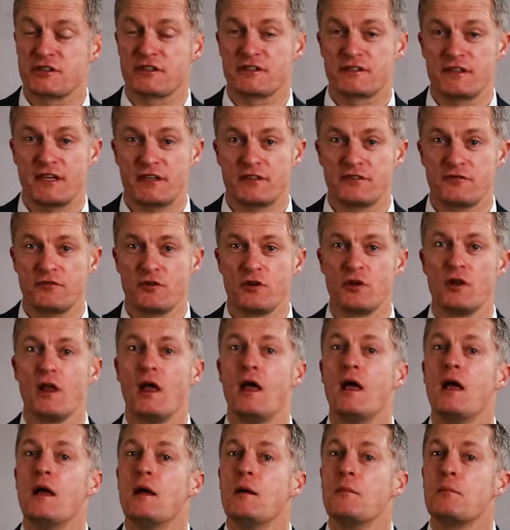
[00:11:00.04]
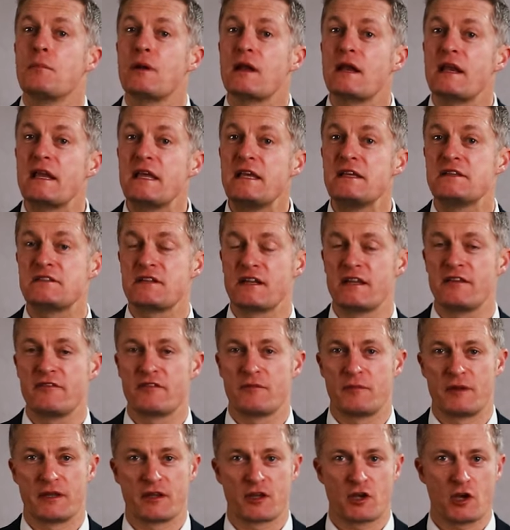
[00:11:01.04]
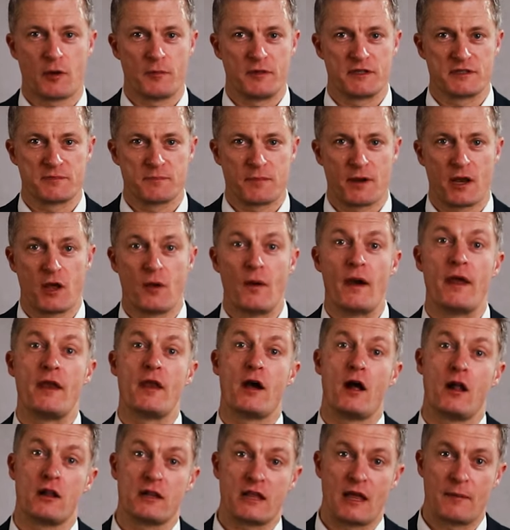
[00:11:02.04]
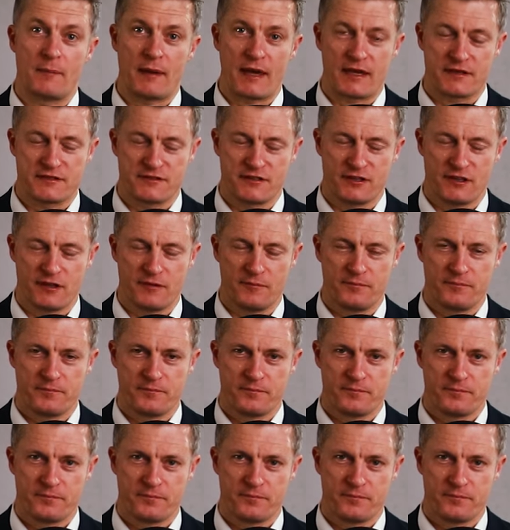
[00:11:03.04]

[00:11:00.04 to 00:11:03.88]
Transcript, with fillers: successful, please leave them in the comments below and I'll get back to you.